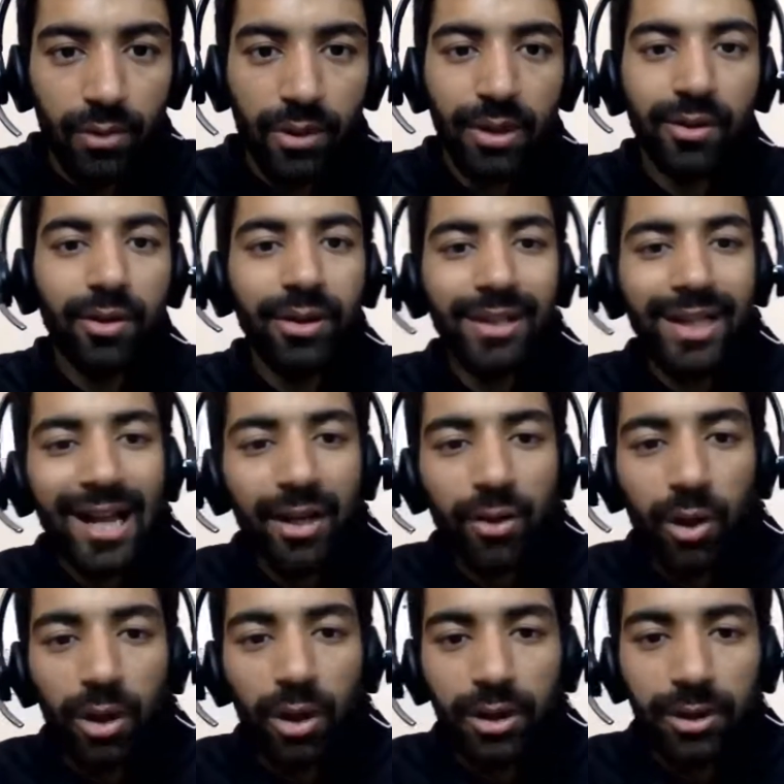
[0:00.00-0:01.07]
contact
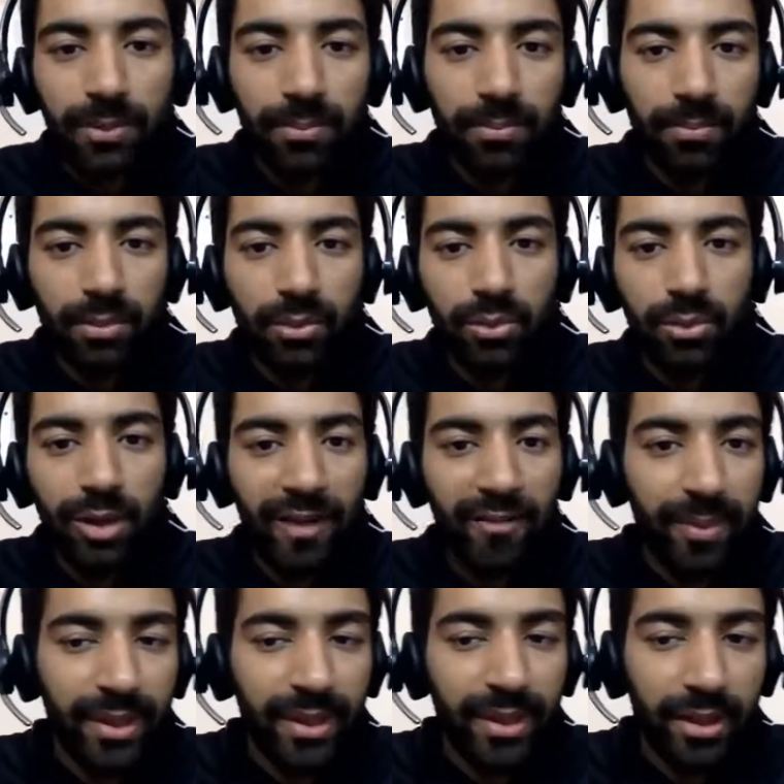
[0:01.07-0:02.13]
Gotham, who I've
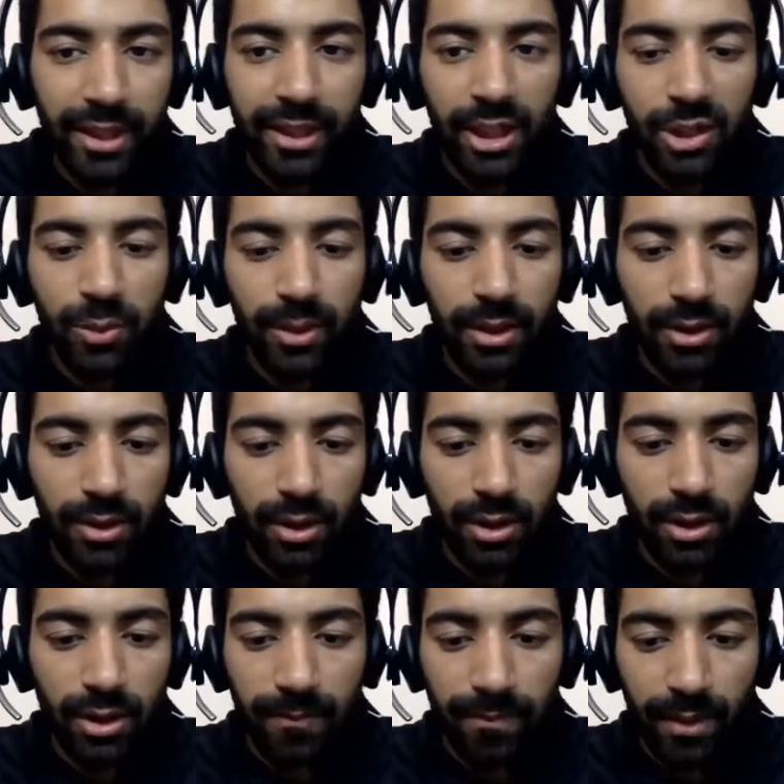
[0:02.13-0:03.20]
been in touch with
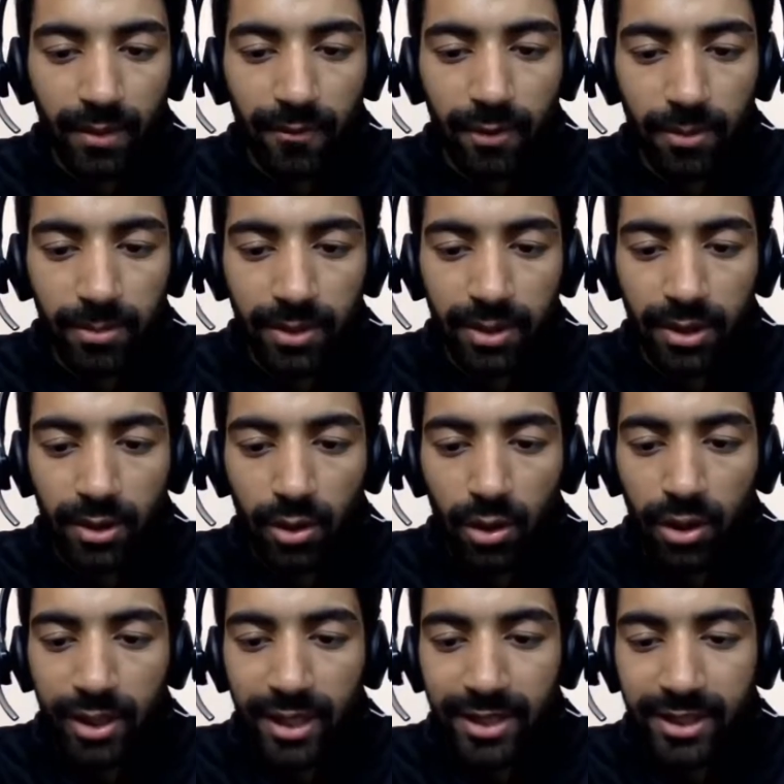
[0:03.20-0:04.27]
from the
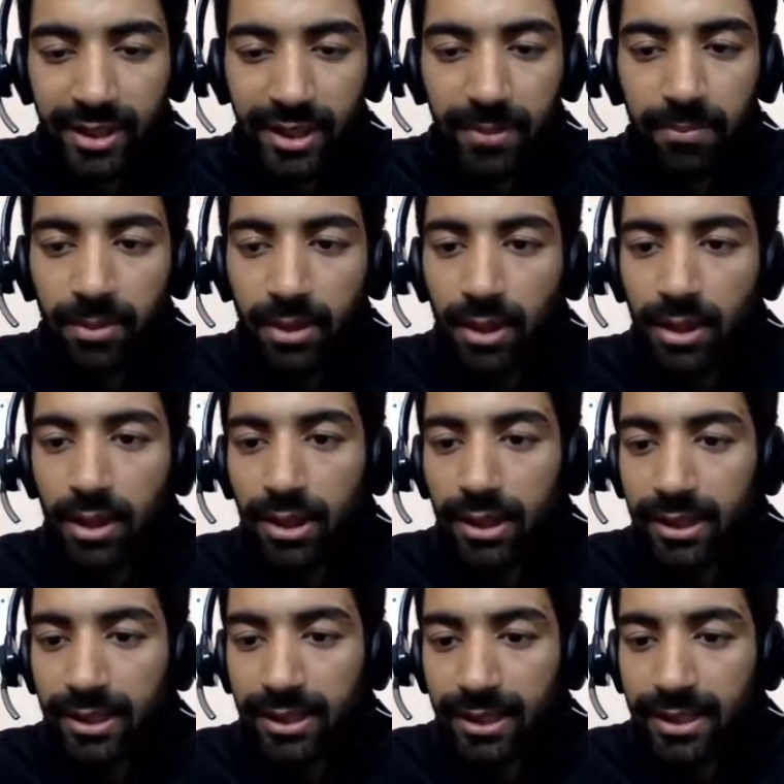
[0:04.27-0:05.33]
organizing team.
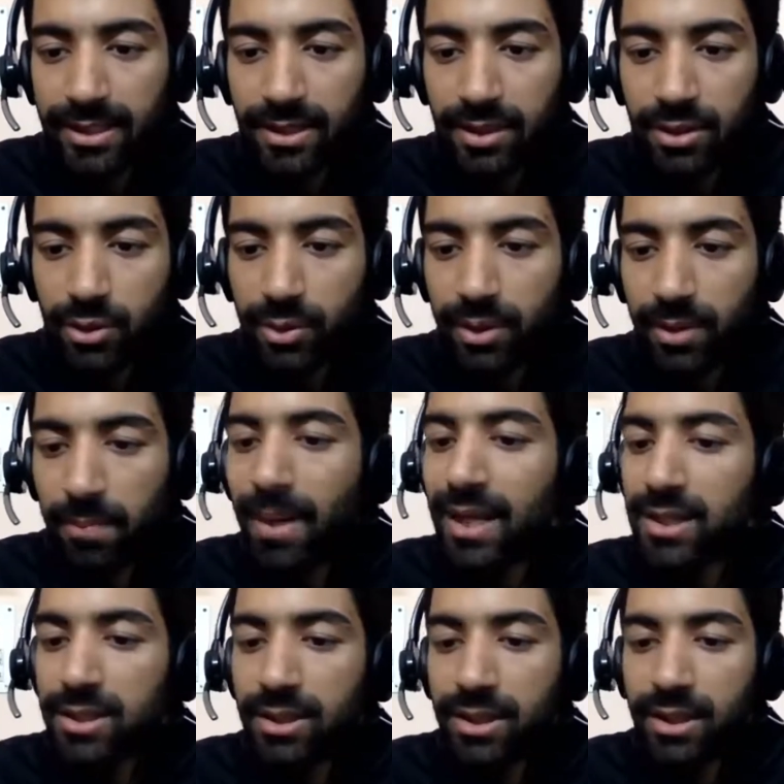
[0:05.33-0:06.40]
He is the student
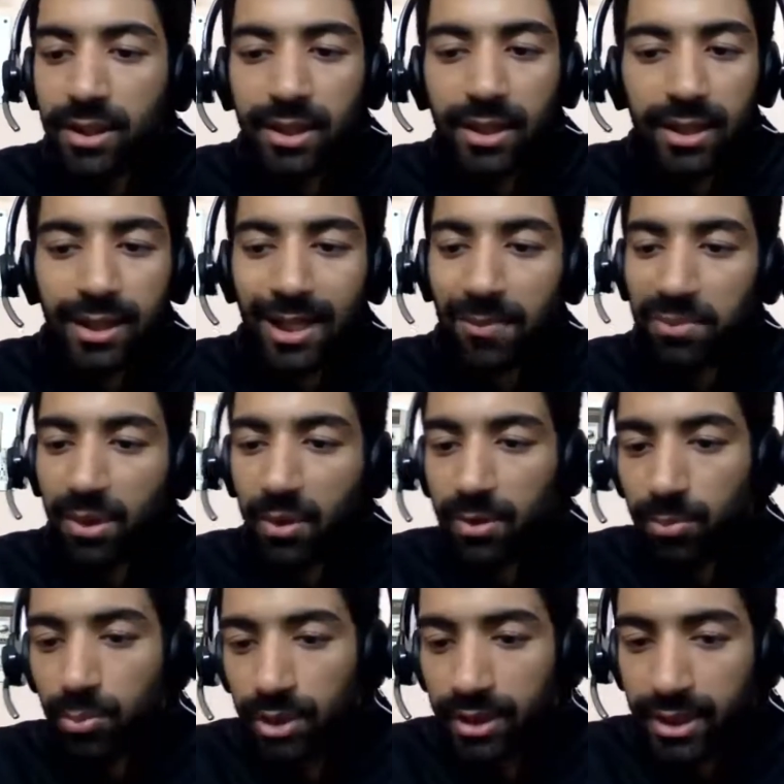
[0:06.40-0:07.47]
ambassador, and he can help you
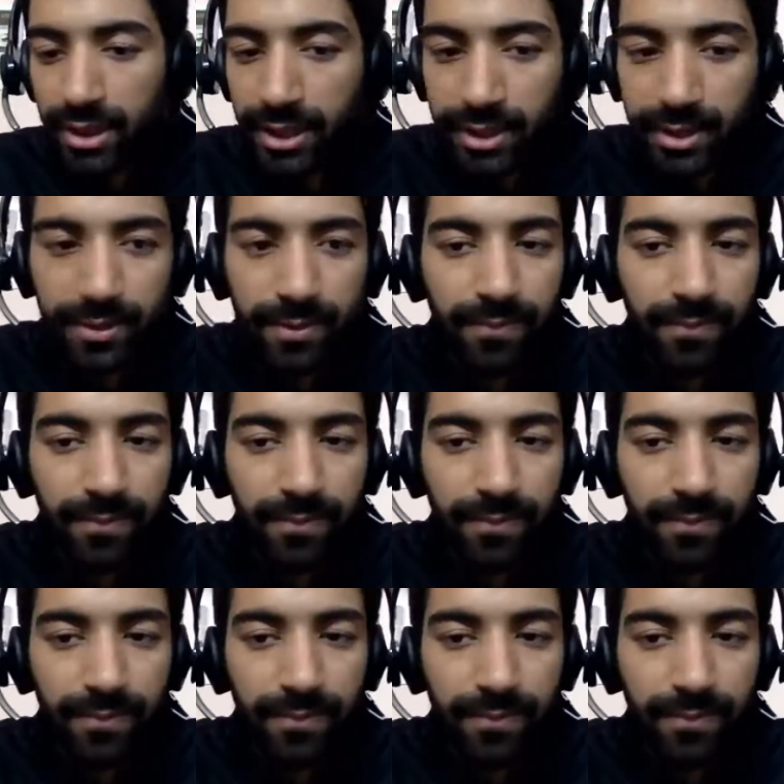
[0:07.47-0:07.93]
out more on that.